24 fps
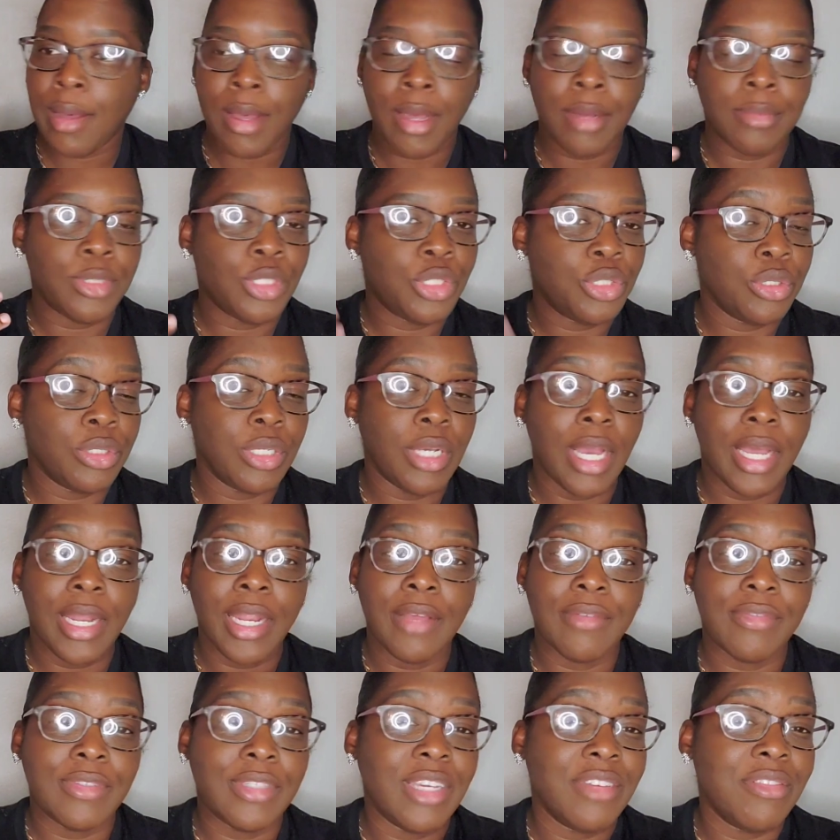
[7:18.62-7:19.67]
I'm sure God
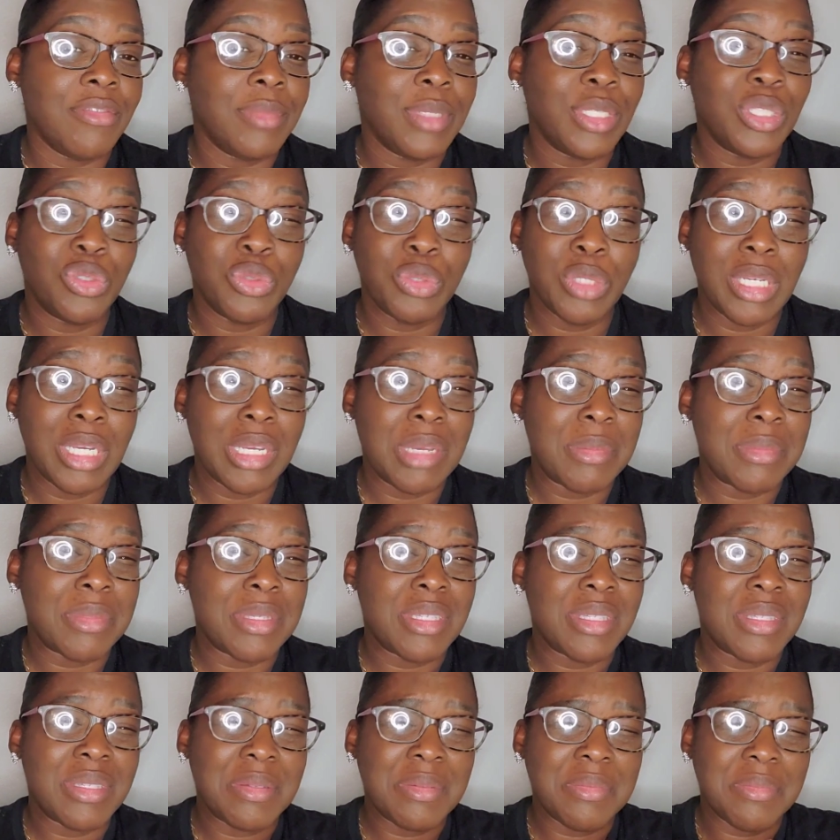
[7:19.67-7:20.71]
has given me
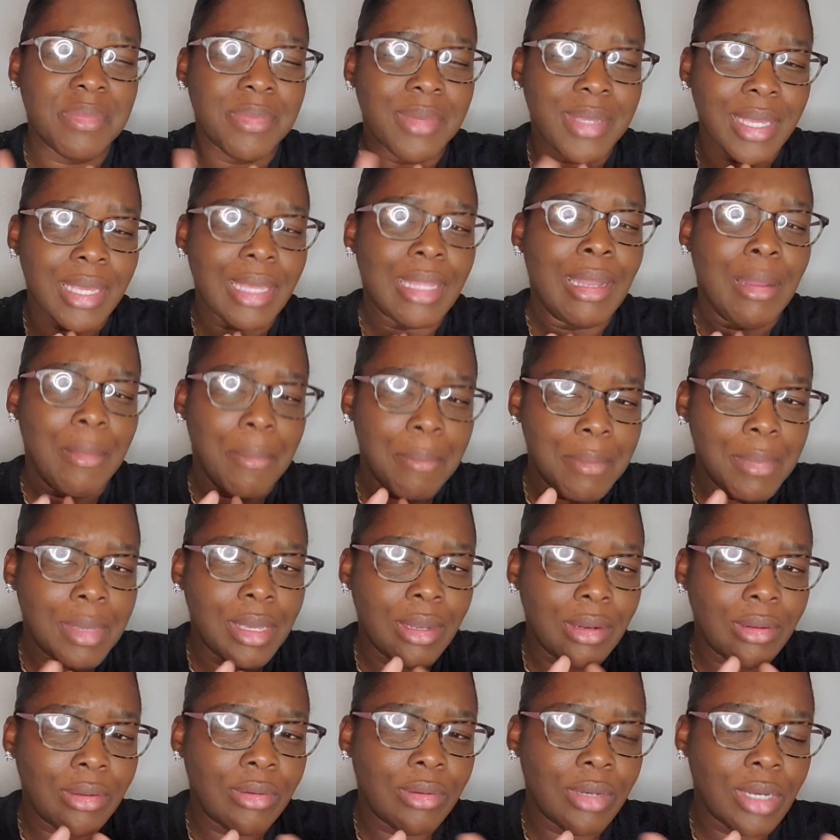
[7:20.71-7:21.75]
dreams in the
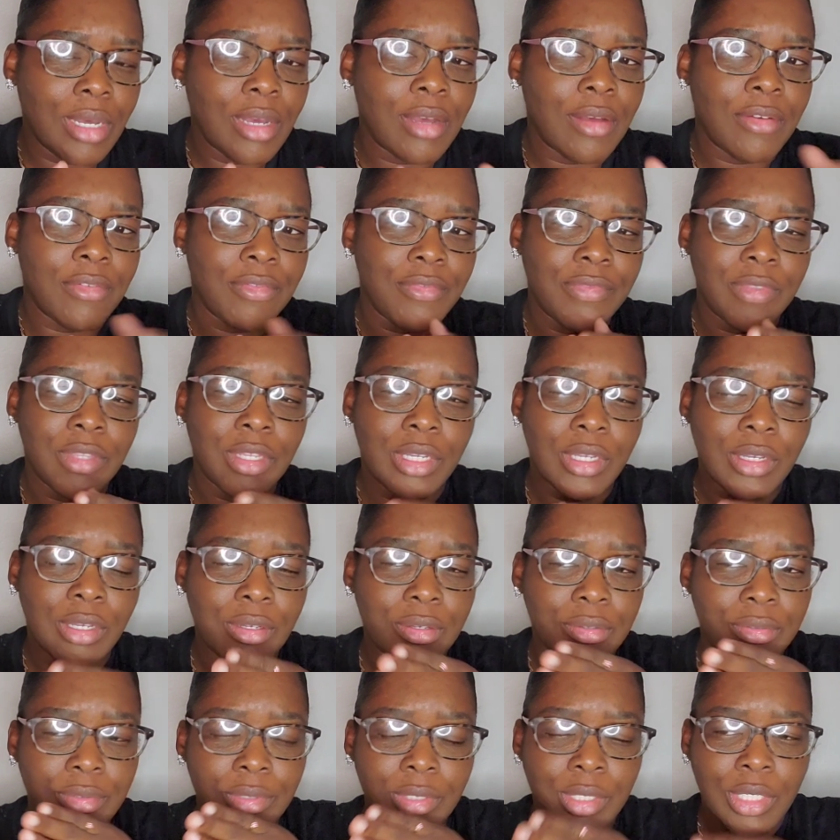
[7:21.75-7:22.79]
middle of
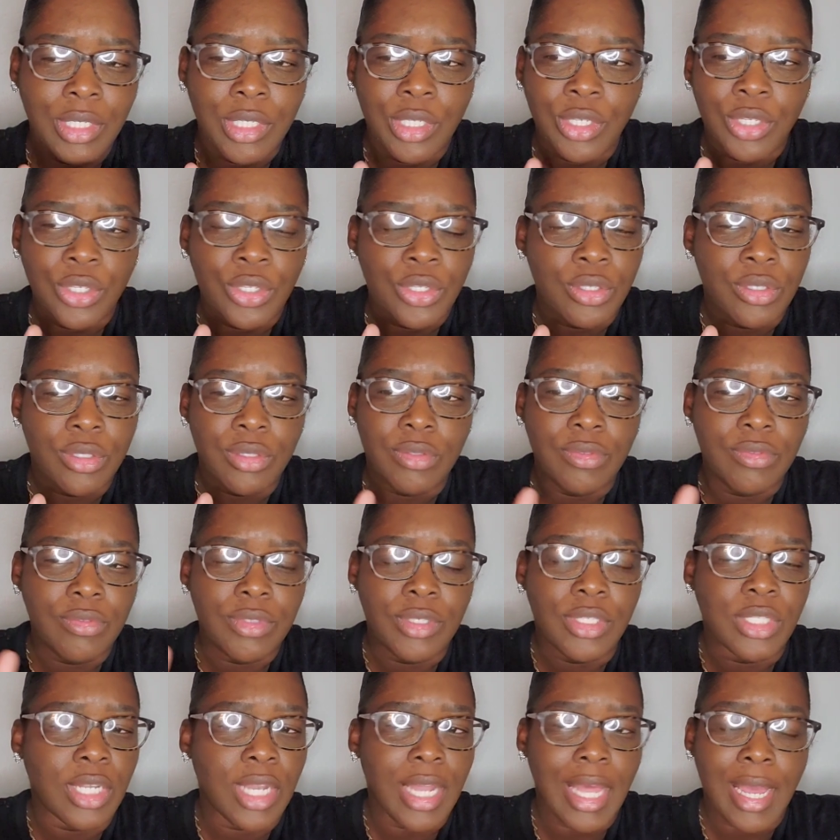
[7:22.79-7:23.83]
the
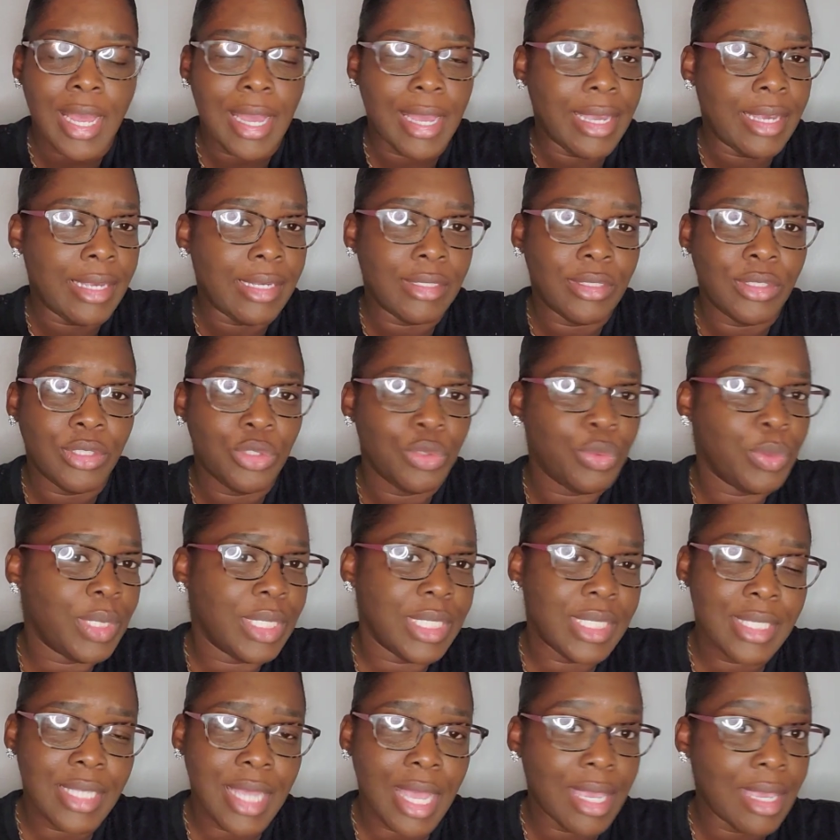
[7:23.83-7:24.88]
July
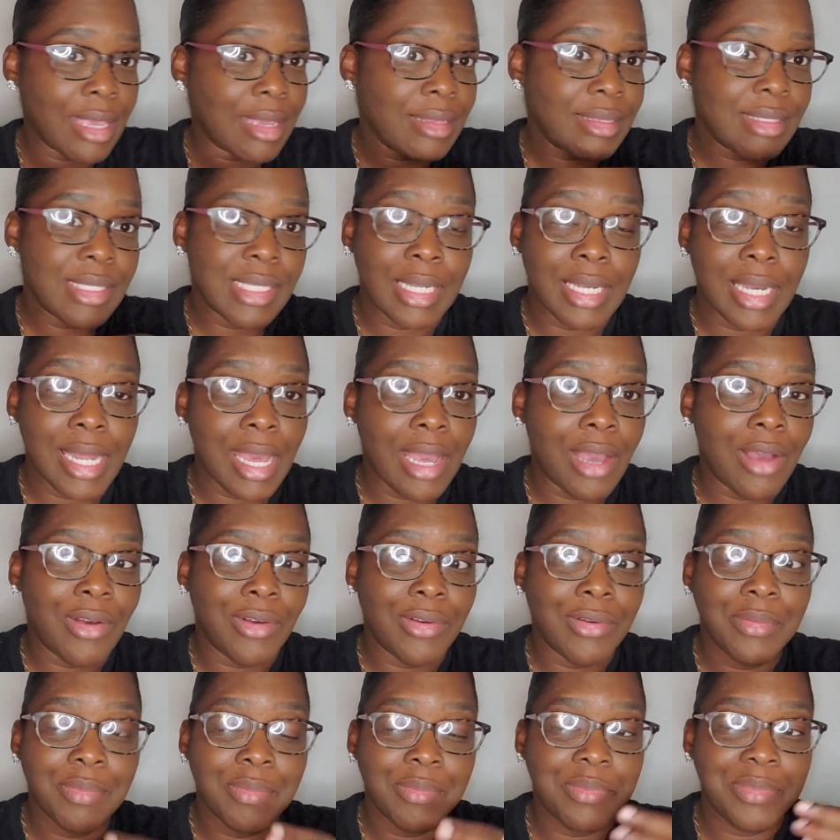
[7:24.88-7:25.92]
22nd to
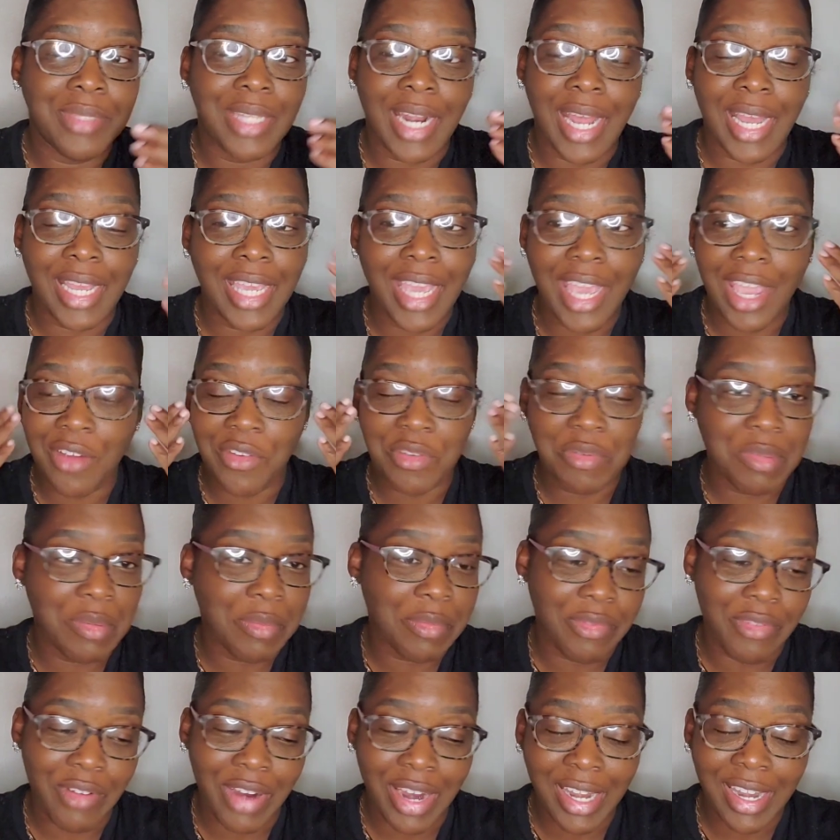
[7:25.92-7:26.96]
now, that I can't
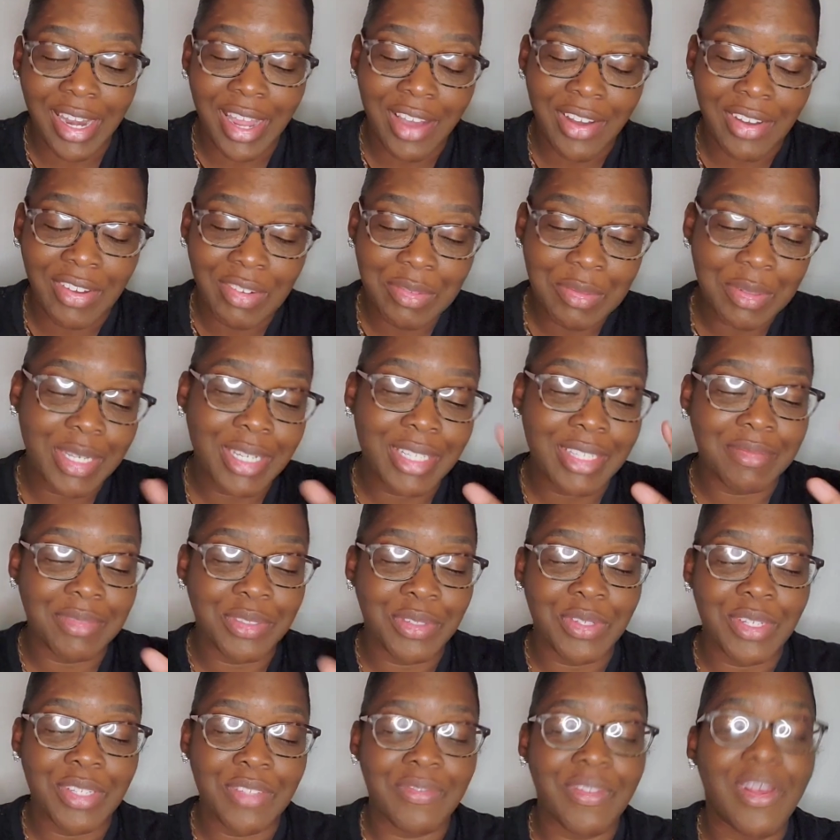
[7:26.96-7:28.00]
remember right now because I'm
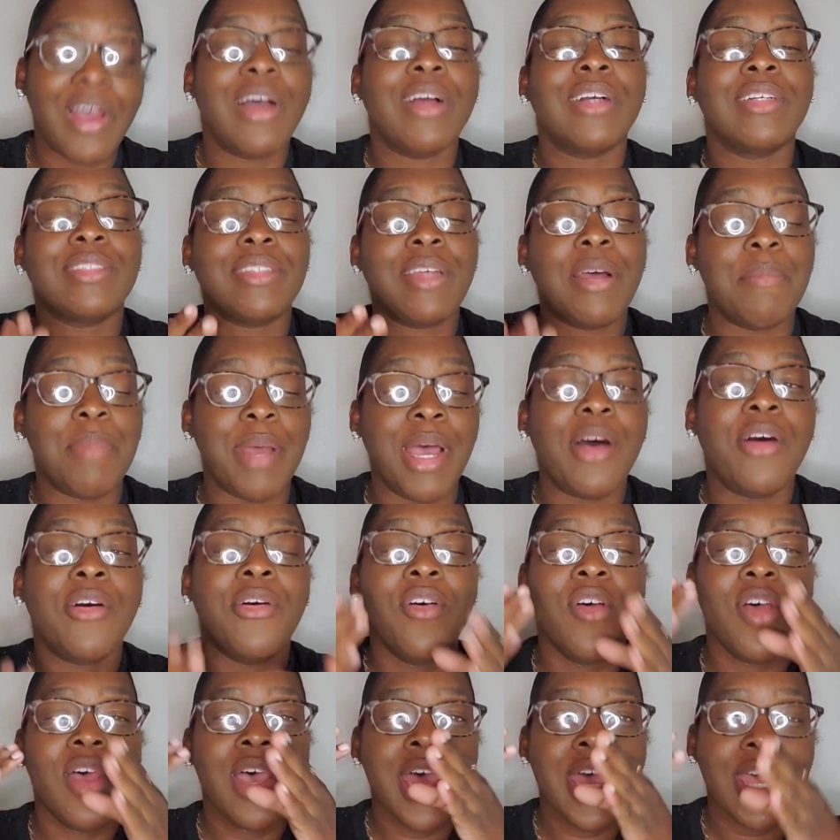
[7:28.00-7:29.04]
doing this vlog
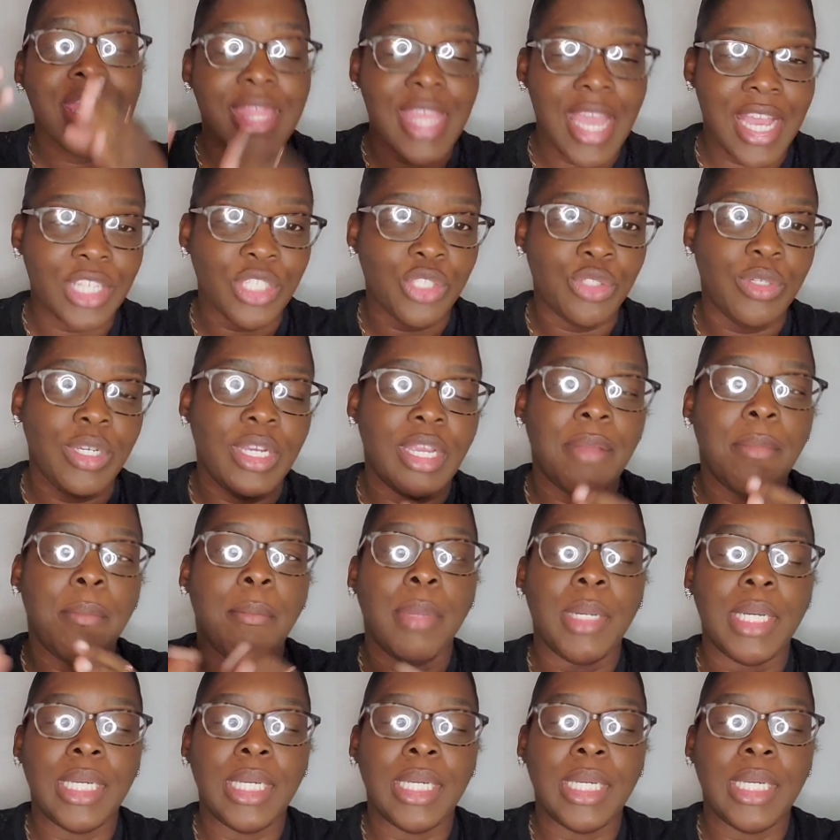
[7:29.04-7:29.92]
about that dream.